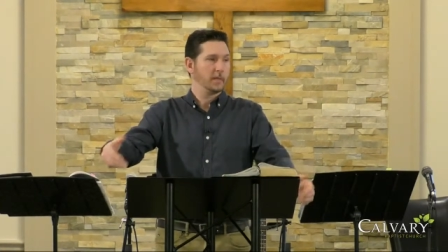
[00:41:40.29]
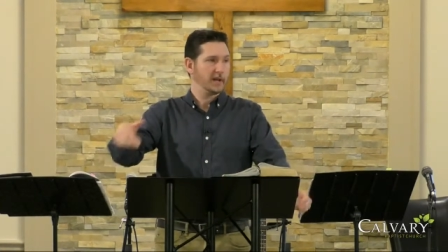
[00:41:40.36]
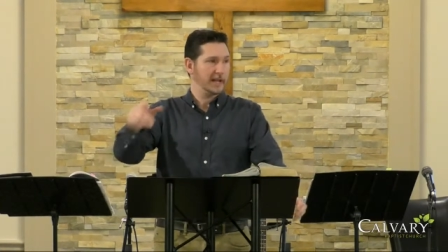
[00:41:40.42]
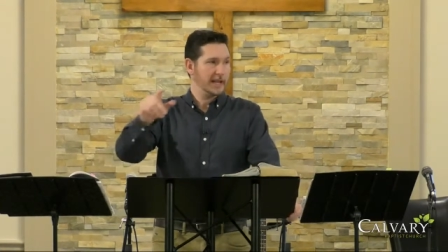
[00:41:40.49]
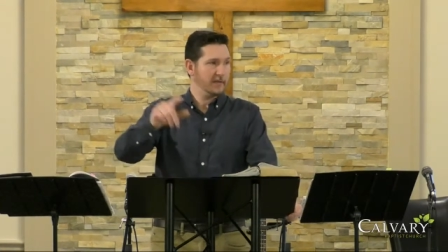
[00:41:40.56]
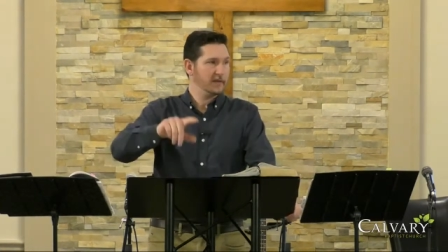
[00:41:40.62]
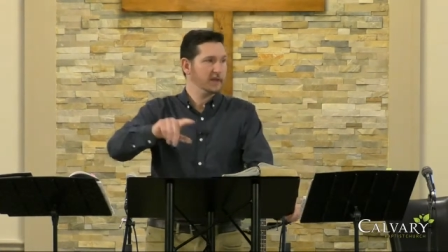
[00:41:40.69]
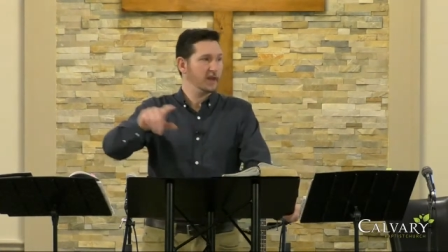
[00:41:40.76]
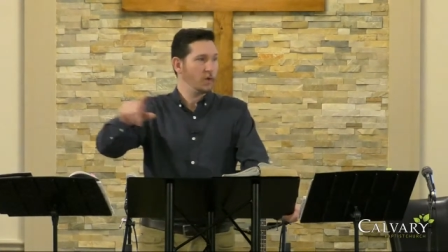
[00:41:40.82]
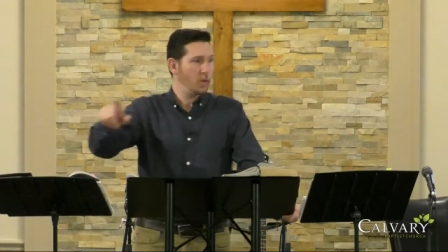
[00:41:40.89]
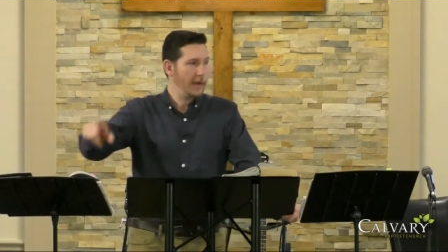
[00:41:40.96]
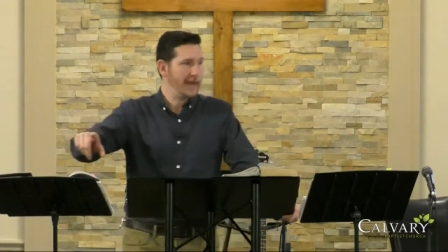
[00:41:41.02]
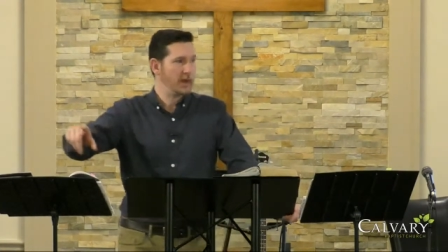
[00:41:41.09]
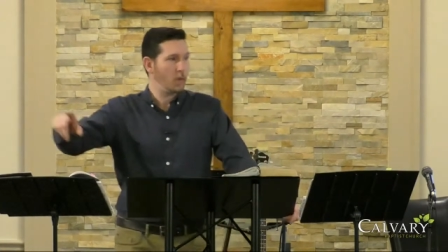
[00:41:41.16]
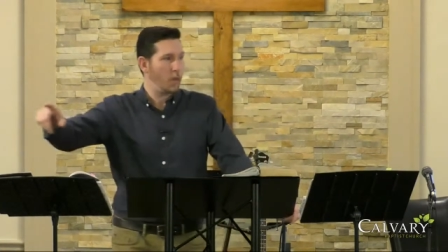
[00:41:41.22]
But even the
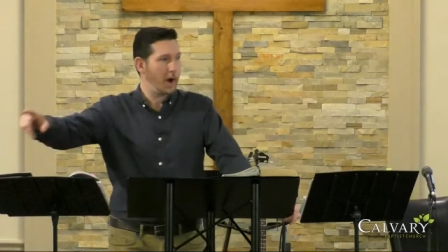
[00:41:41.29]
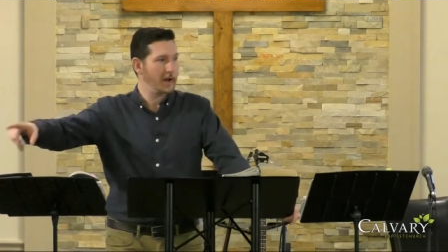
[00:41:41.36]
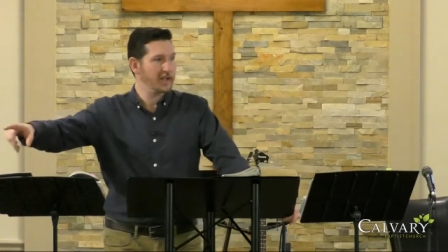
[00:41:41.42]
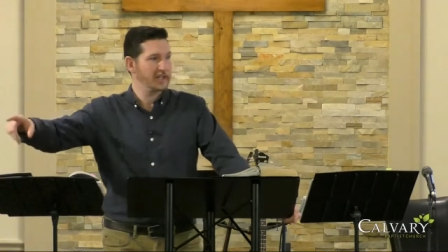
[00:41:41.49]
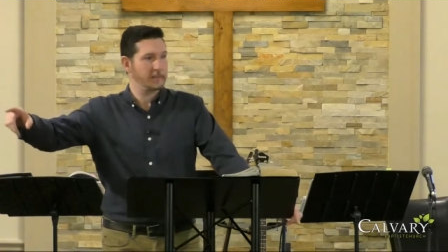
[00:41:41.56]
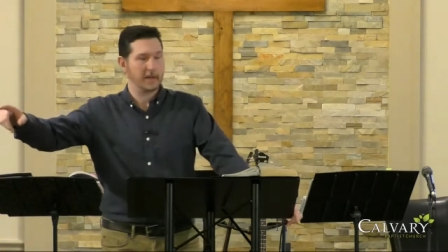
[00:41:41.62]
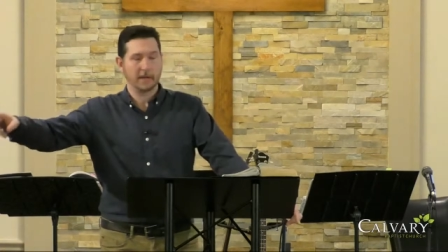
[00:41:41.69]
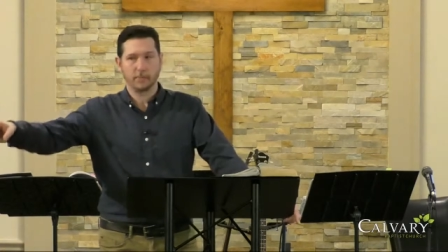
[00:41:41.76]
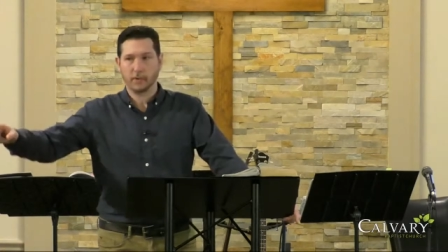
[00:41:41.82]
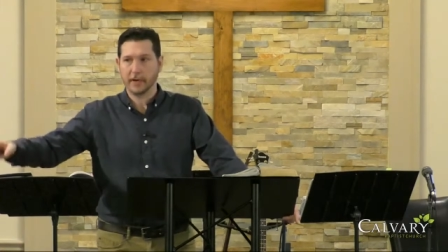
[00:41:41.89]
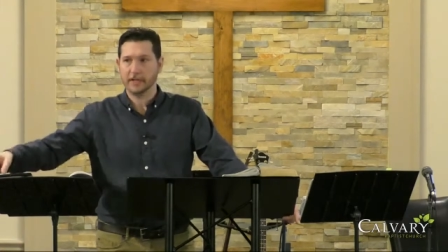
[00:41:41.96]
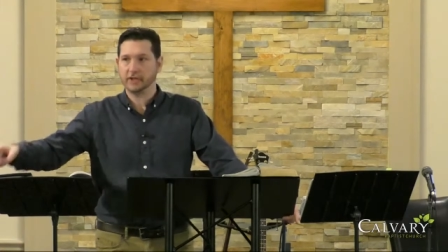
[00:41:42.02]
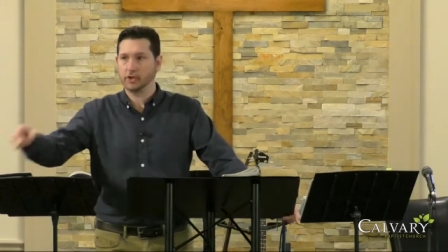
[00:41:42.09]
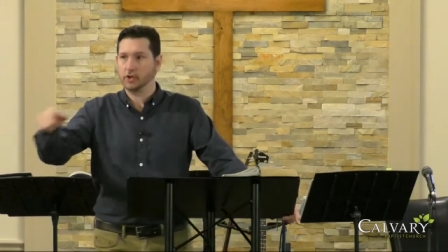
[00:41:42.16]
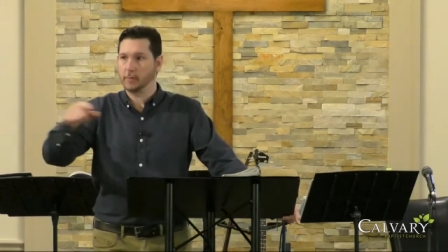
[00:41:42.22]
weak one is being
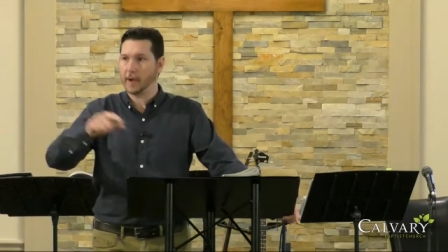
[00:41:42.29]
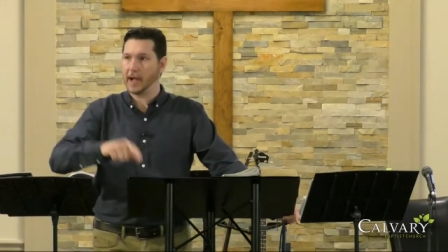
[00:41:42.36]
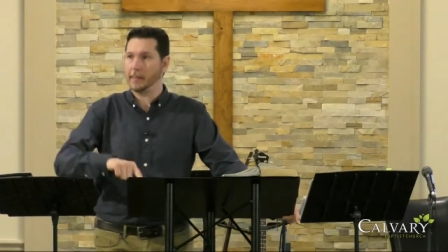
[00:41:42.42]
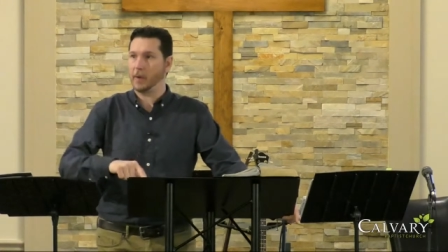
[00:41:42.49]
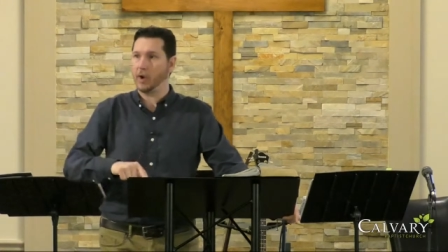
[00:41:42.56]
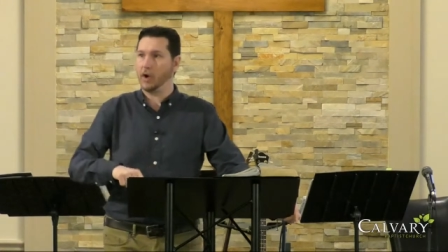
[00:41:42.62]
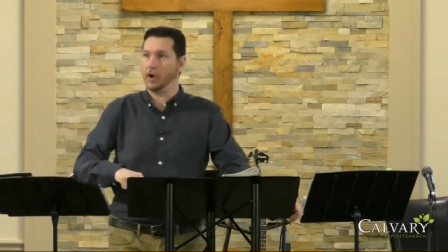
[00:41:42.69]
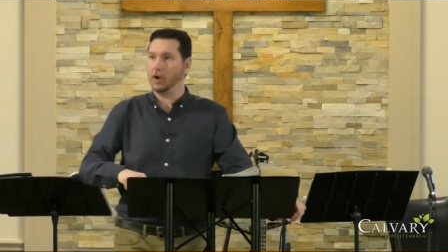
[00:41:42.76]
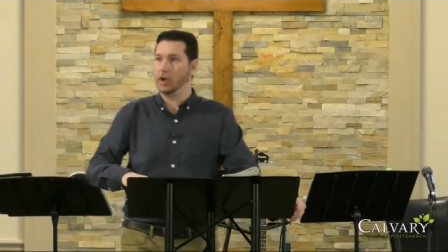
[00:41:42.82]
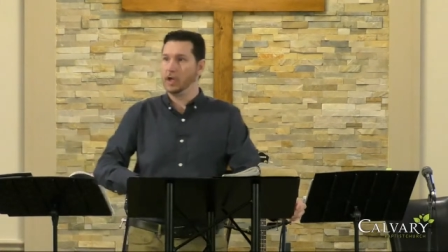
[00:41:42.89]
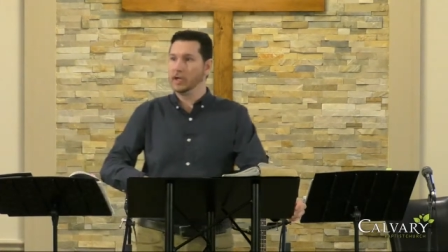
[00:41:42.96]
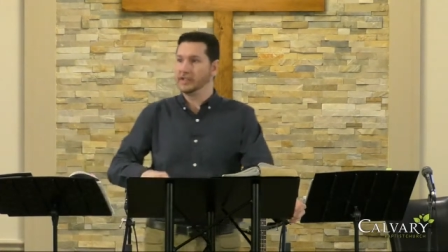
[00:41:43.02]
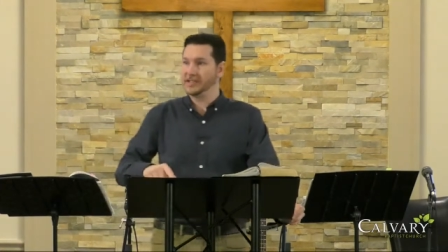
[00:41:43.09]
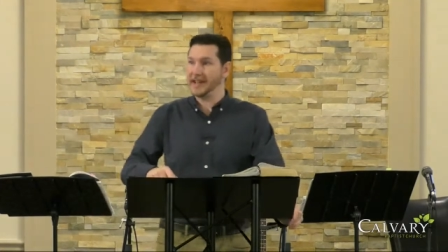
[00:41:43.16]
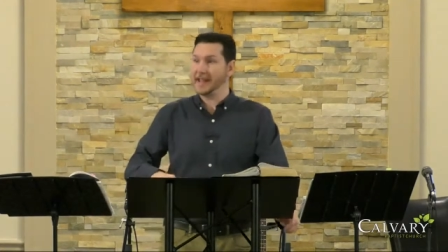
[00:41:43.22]
preached to by
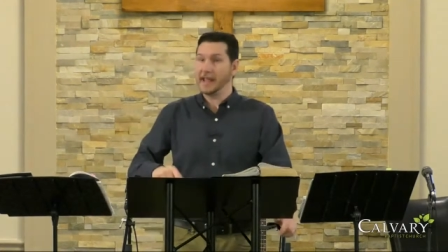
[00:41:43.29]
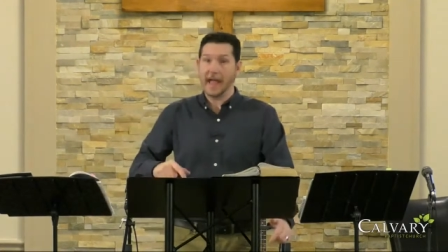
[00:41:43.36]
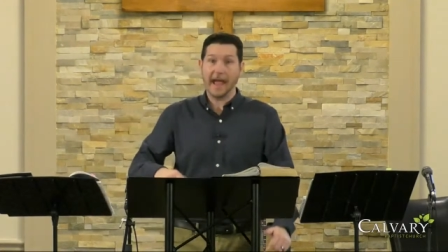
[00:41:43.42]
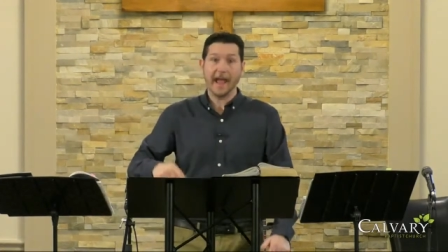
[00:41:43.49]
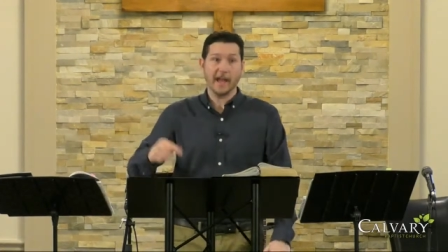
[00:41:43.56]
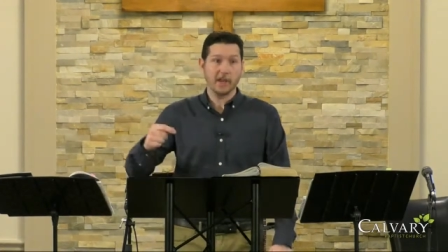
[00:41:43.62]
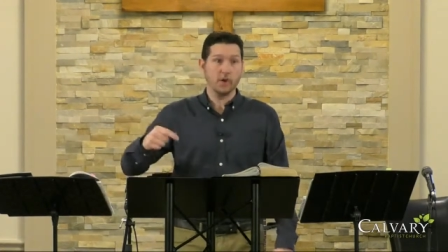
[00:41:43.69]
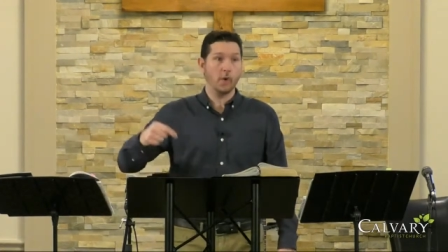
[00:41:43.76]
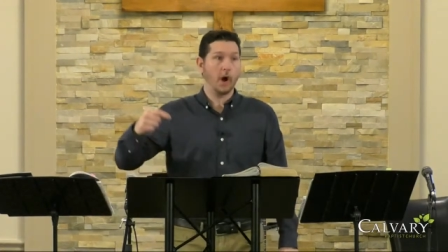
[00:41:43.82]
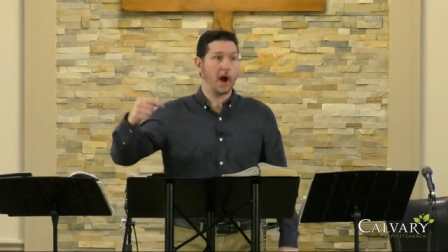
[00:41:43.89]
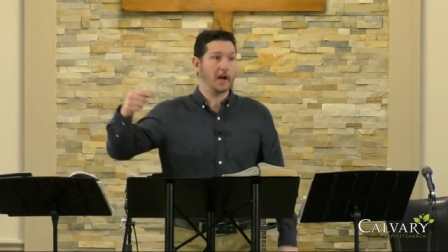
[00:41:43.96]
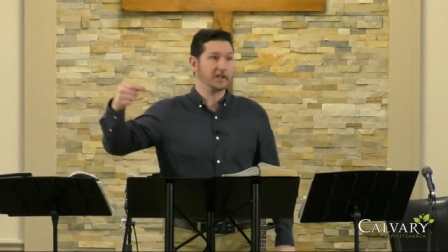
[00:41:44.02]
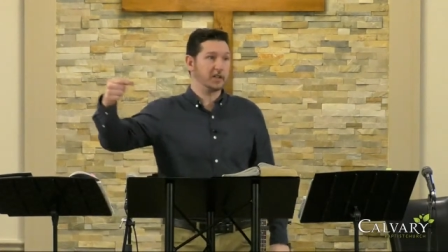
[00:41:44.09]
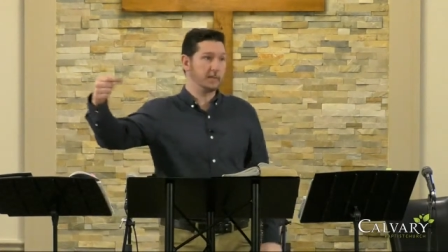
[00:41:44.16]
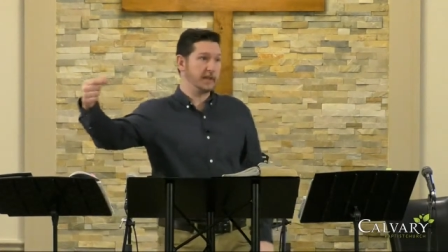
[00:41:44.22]
Paul, saying, hey, you
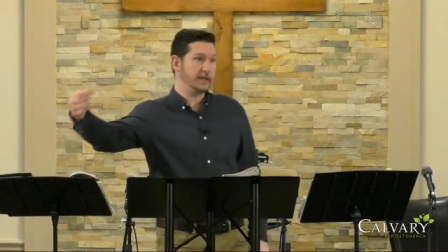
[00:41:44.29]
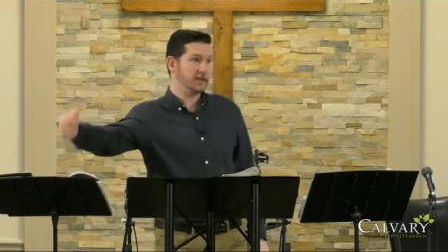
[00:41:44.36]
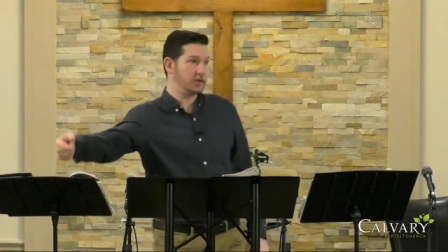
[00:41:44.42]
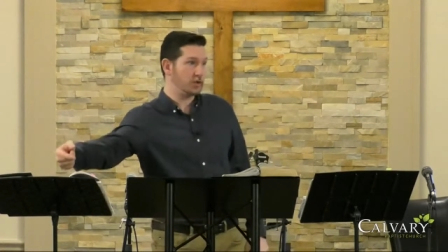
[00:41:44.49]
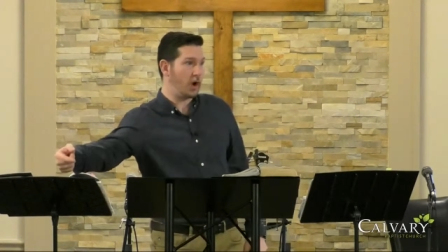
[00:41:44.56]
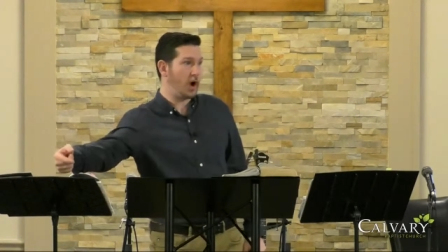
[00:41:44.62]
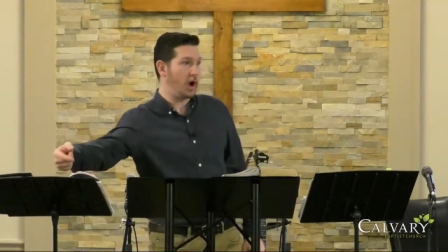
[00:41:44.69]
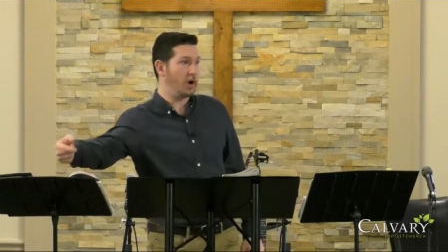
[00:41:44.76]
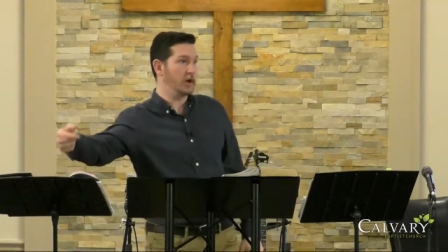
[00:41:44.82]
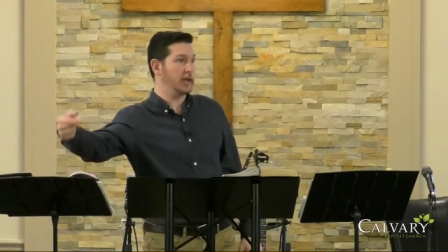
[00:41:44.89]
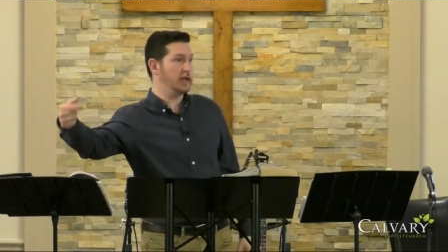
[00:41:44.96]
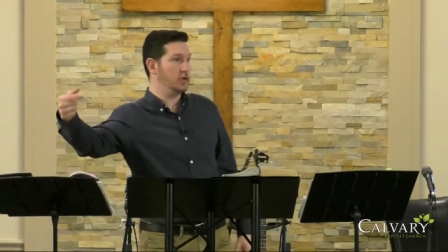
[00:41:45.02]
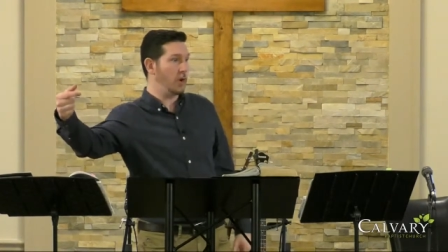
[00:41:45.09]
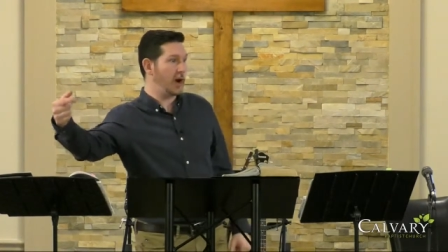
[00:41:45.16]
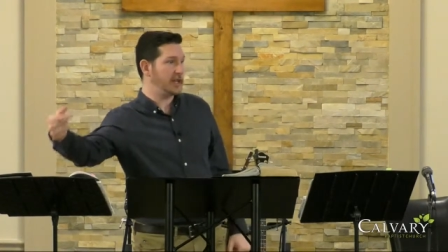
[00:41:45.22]
ought to be strong
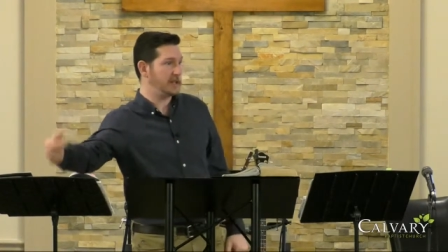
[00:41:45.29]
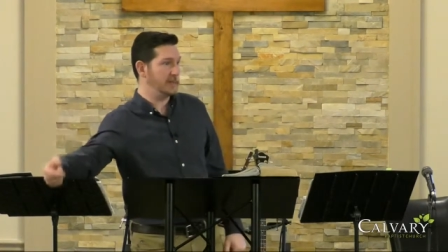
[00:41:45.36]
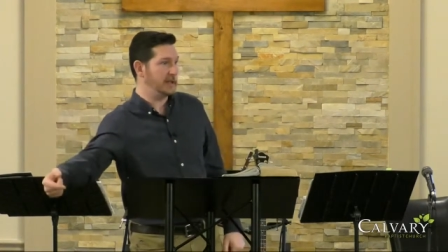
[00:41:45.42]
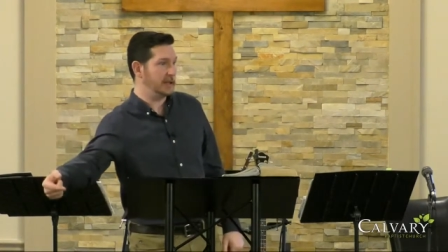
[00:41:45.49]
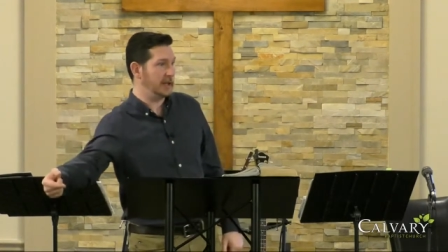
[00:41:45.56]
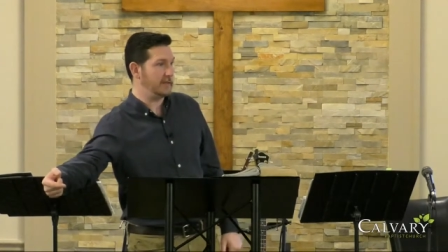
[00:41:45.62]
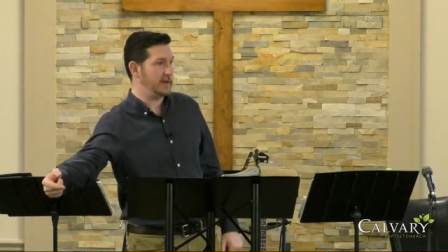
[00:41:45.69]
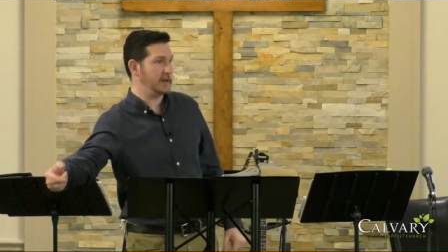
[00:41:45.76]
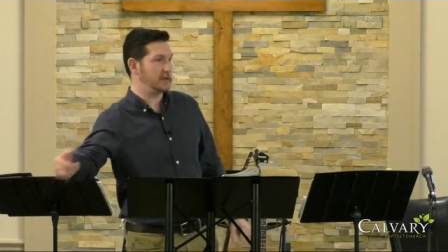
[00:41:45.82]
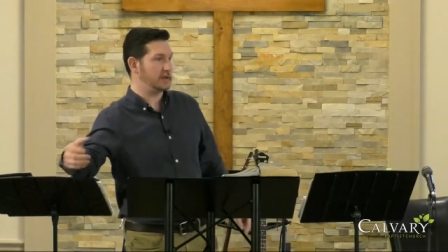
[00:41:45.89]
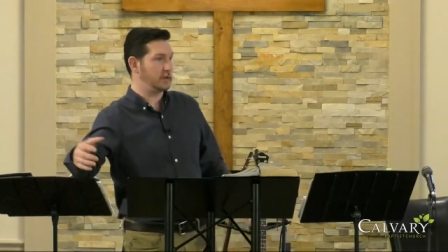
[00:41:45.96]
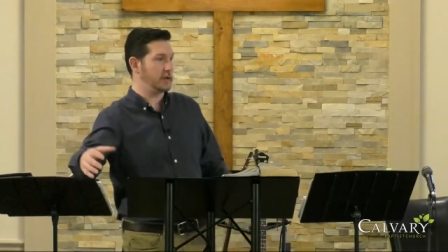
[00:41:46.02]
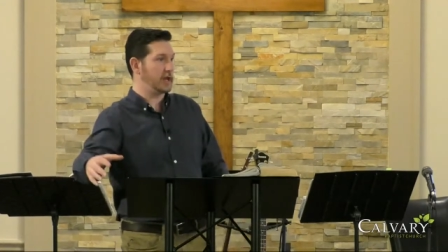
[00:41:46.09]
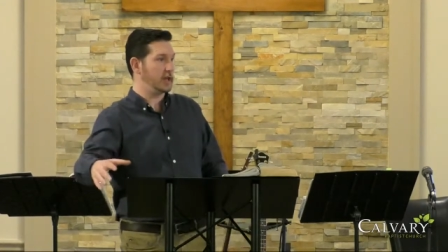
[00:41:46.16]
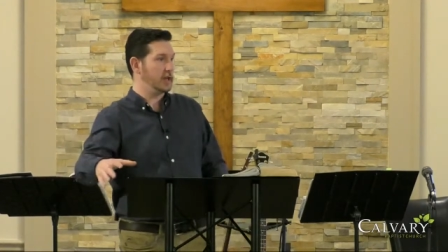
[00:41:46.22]
and you ought to be living
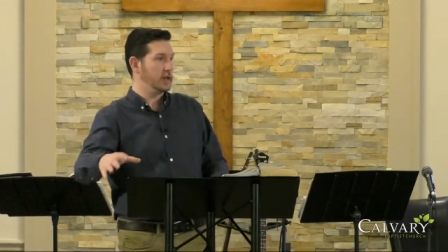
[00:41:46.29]
so that